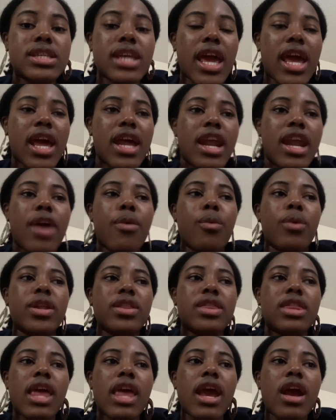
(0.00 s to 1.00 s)
And I
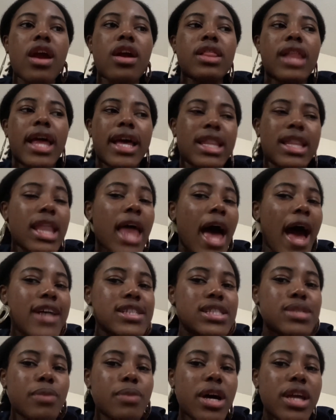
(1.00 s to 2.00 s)
went there like
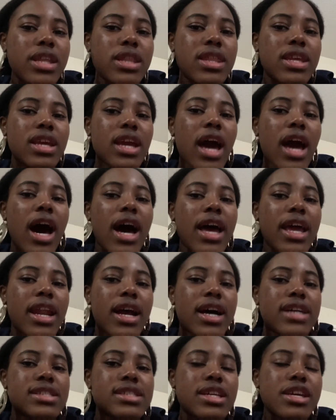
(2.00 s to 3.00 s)
last month and got an
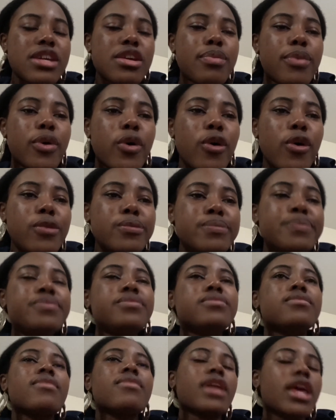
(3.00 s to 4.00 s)
acai bowl,
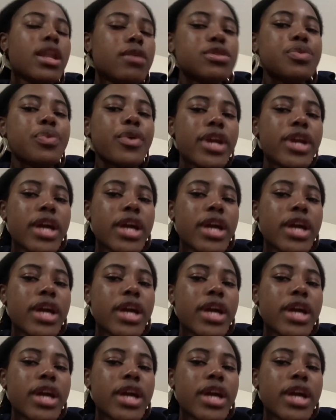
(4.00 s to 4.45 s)
and it was pretty